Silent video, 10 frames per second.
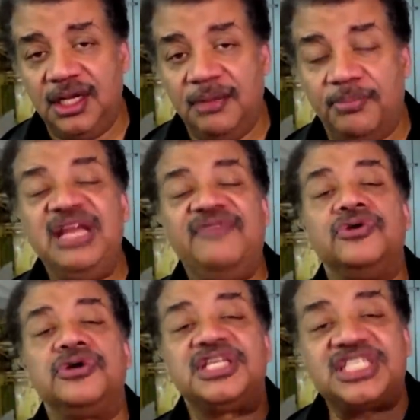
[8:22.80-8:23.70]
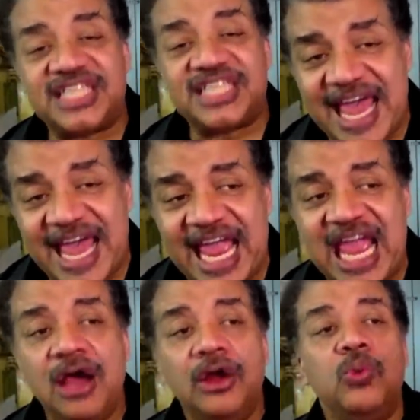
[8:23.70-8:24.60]
But if you're going to
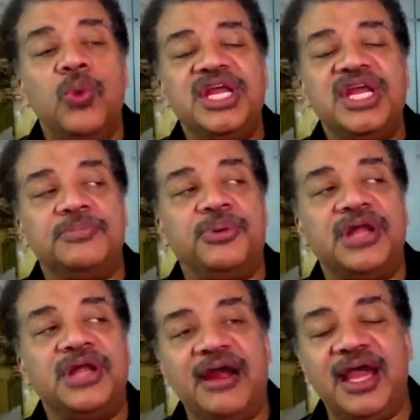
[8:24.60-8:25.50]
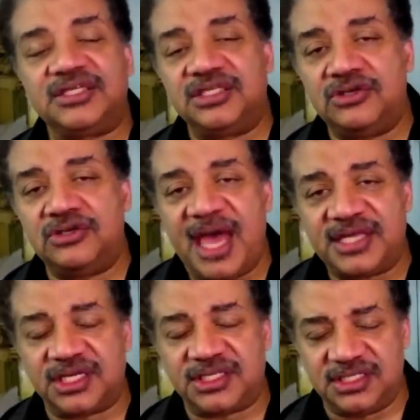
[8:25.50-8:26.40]
say we need to put our eggs in two
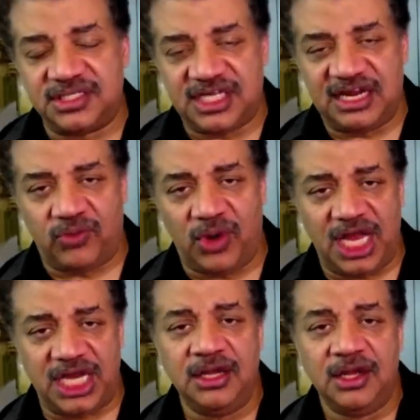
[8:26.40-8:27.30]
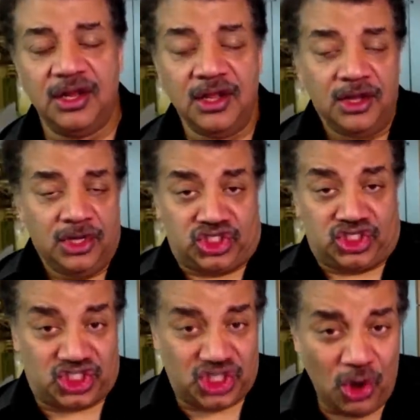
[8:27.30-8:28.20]
baskets instead of one,
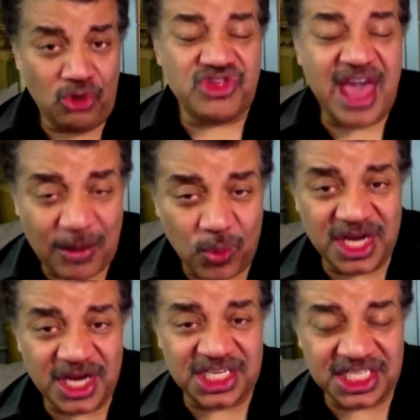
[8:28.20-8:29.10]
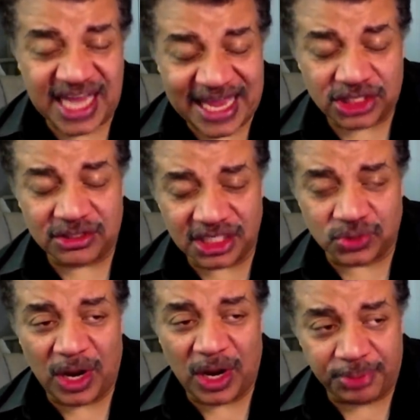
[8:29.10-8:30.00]
so that when a disaster hits one